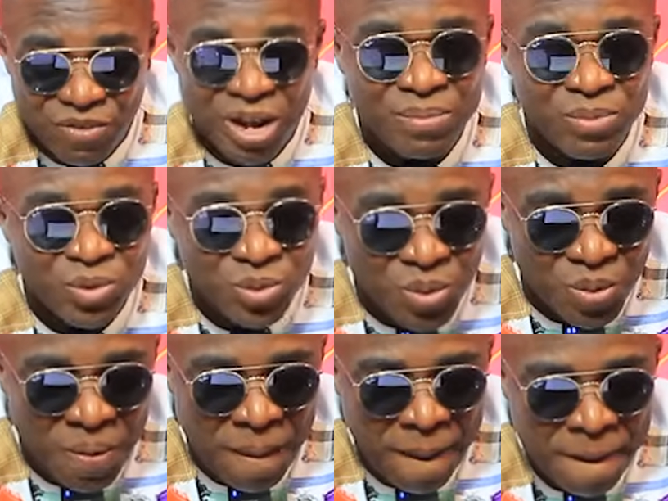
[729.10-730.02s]
for him to
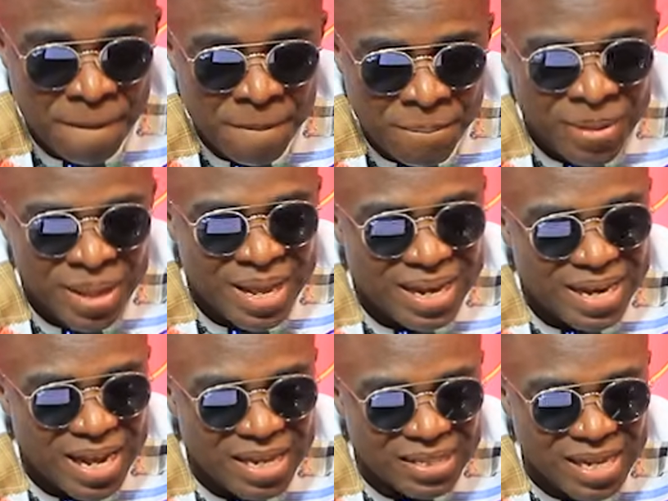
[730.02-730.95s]
know.
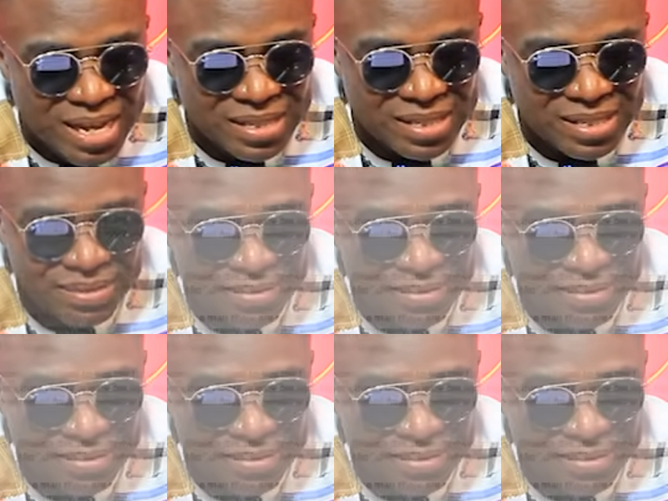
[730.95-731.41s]
Now it says,